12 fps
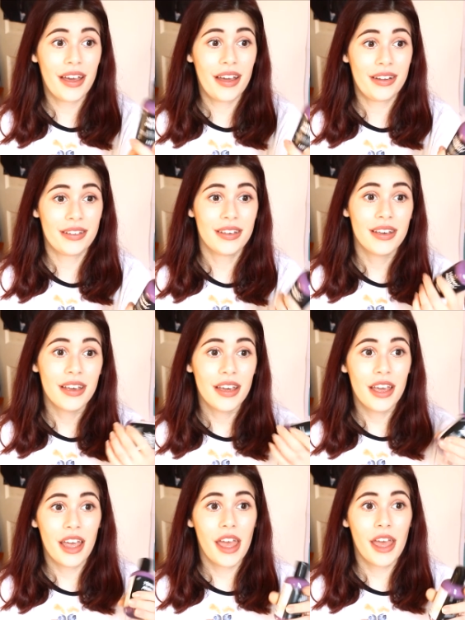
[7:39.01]
And
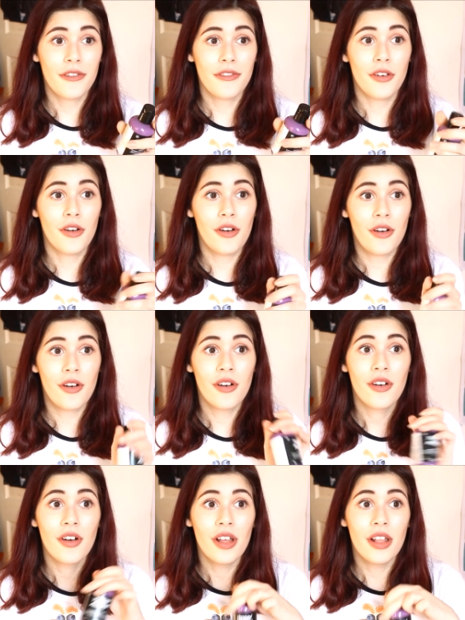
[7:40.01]
if you're
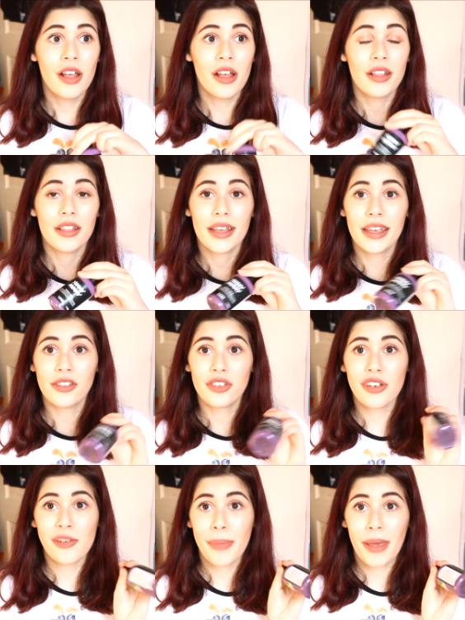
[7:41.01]

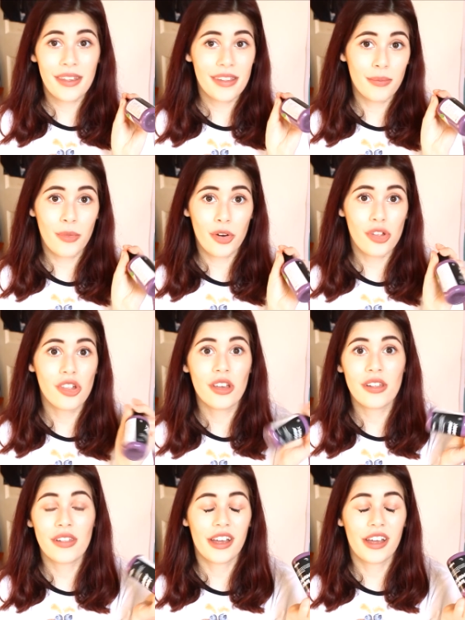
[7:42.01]
into basin washes,